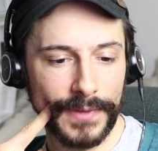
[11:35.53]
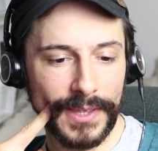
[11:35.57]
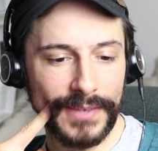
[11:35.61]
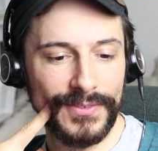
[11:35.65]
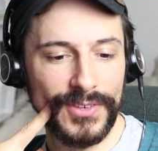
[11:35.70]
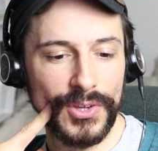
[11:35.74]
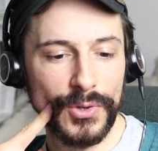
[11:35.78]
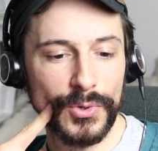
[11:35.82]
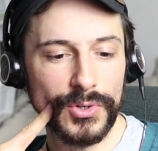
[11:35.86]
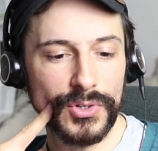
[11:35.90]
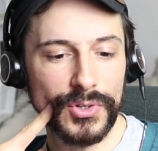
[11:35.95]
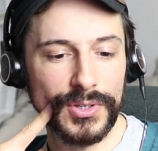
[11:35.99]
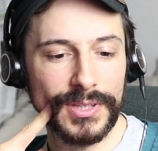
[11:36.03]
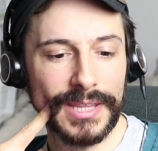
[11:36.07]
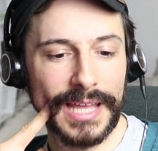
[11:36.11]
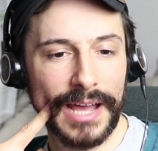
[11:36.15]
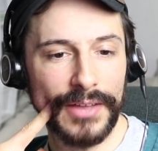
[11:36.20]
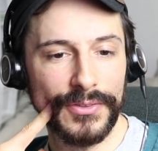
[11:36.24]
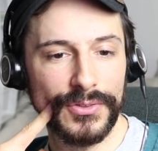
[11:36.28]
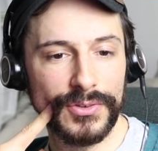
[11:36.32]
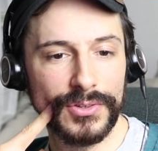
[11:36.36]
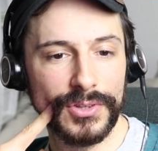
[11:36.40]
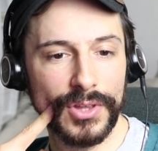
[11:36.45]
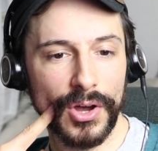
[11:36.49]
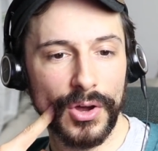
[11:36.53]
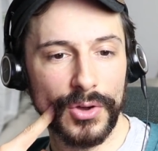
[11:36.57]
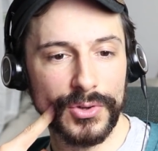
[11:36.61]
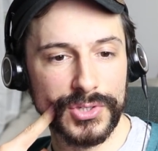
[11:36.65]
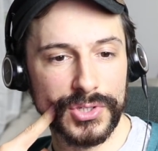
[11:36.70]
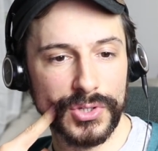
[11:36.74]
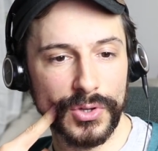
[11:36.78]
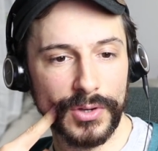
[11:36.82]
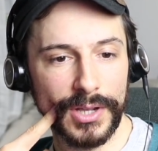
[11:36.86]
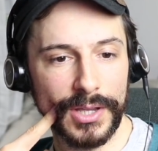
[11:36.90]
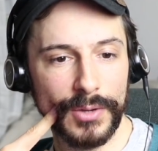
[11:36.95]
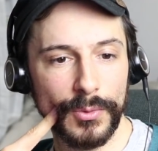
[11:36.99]
If you were doing that through the whole
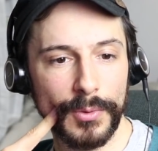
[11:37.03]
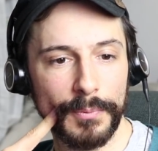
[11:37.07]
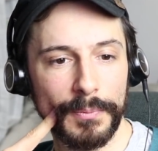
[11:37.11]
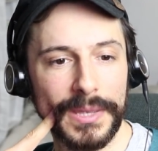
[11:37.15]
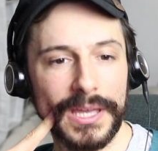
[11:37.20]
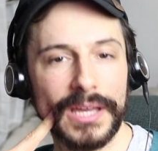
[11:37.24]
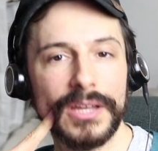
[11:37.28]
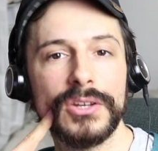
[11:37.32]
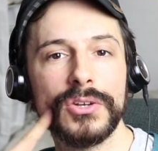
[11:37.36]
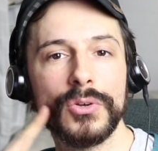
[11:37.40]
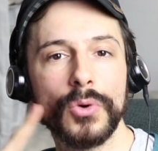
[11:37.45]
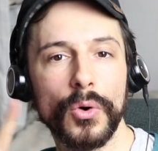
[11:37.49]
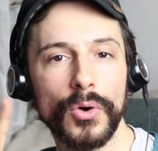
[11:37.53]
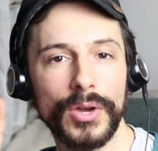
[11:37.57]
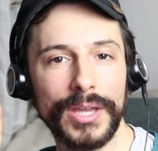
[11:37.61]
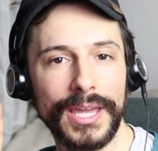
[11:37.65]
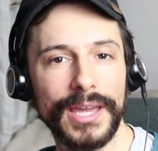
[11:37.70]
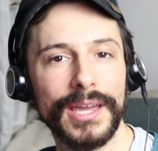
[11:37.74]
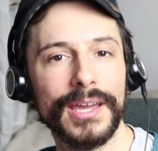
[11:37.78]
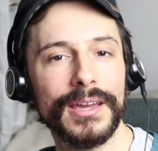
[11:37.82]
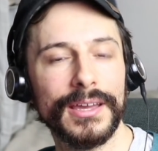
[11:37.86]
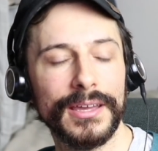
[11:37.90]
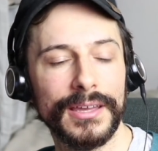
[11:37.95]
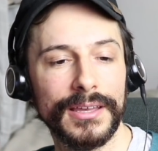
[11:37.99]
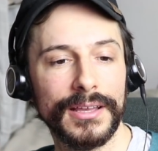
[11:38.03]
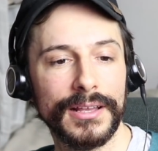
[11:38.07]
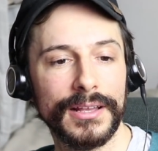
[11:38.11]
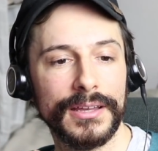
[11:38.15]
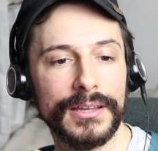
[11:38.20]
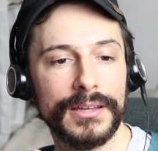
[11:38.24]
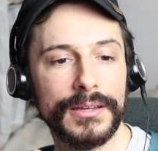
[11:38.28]
song, it would be annoying.